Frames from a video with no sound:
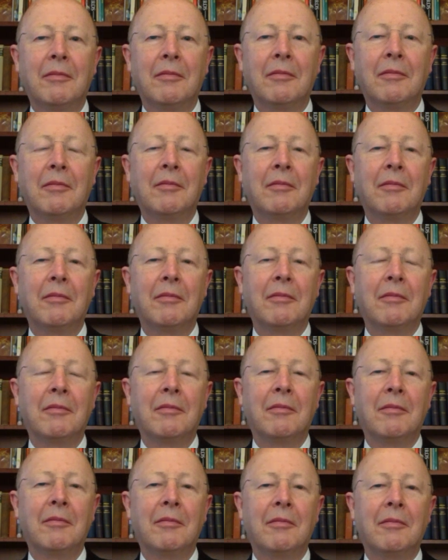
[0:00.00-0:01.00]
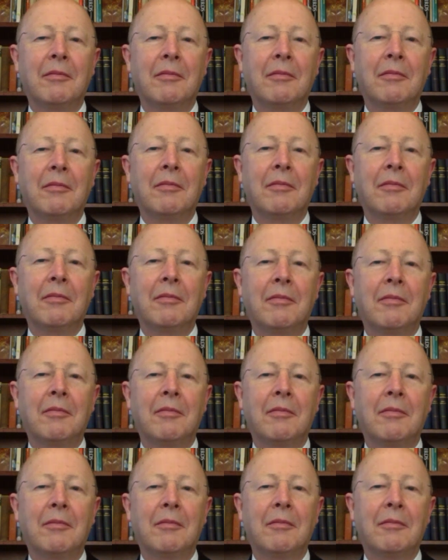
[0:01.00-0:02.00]

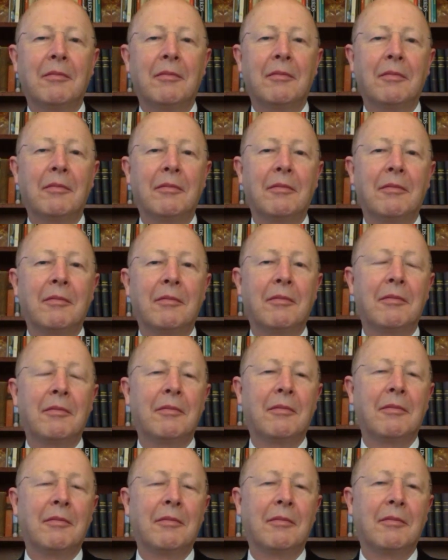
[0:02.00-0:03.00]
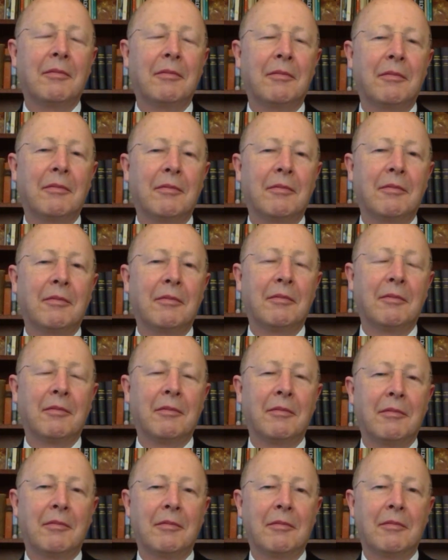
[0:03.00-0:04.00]

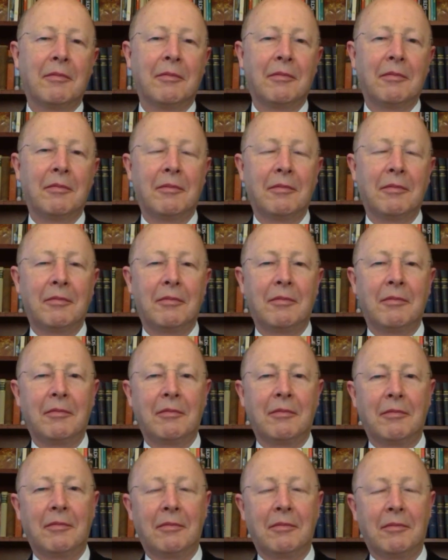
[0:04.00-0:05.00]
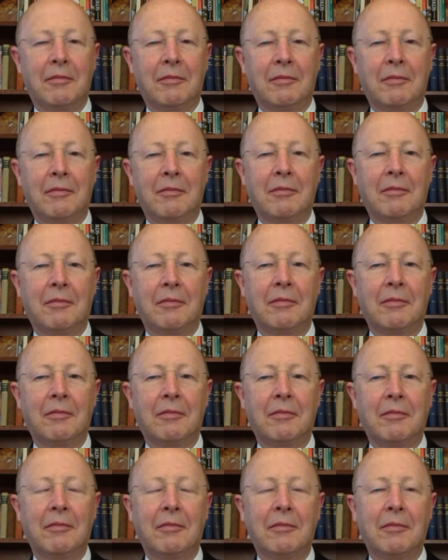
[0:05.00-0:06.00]

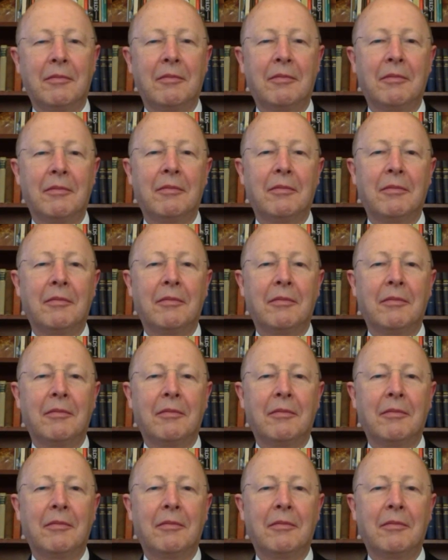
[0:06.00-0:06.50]
[no speech]